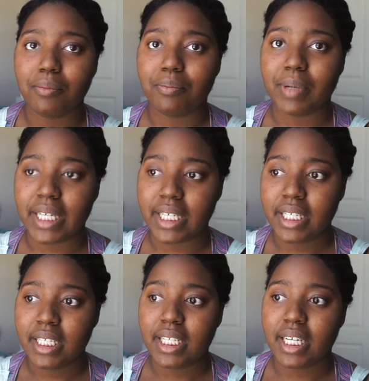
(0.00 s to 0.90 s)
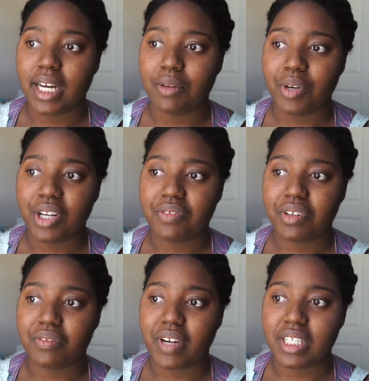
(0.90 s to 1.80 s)
But I waited for
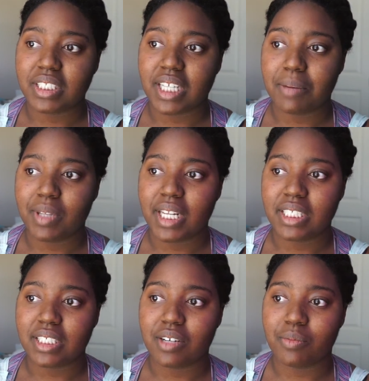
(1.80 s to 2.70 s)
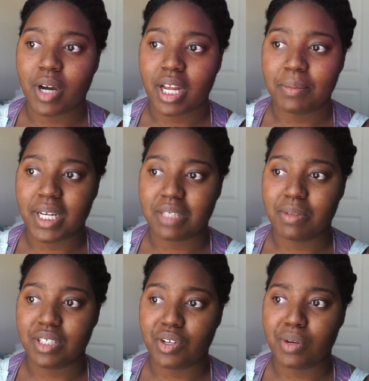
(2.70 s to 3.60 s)
the rain to stop, and then I started walking back to
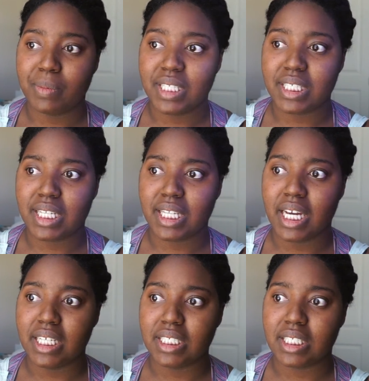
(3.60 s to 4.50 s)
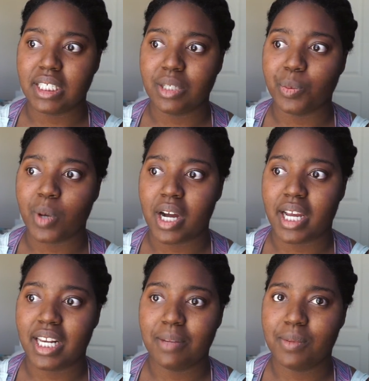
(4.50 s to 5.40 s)
my dorm, and then suddenly I just couldn't walk
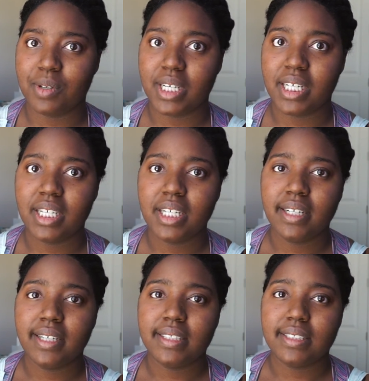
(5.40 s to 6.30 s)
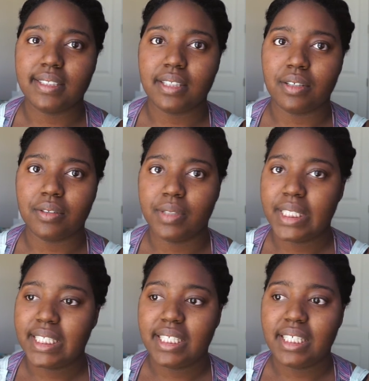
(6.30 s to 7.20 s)
anymore. So,
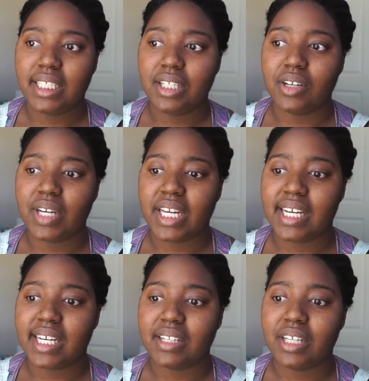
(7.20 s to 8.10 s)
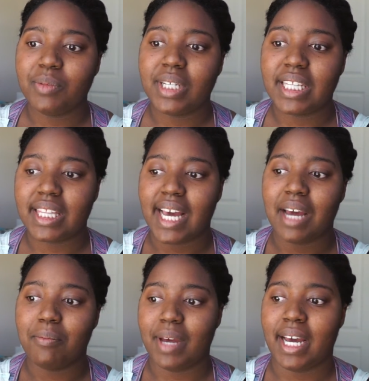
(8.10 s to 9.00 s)
you know, it would get
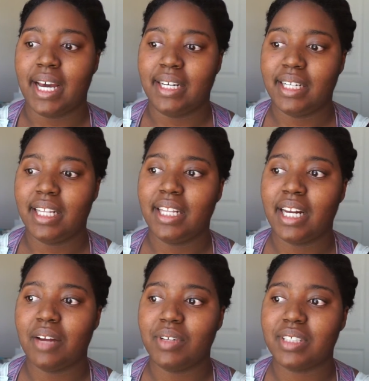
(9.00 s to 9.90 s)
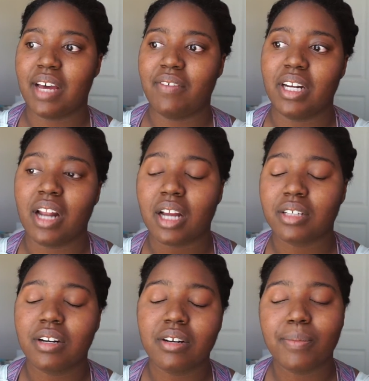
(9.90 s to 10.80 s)
that bad. And then I was having
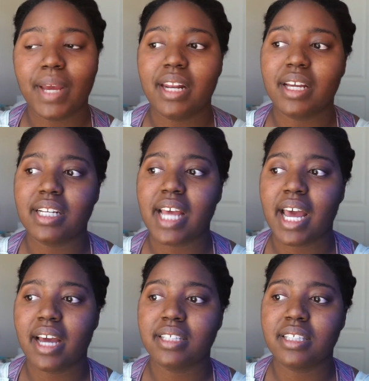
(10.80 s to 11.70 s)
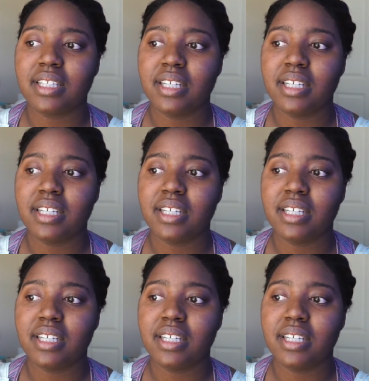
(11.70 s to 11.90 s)
nocturnal panic attacks.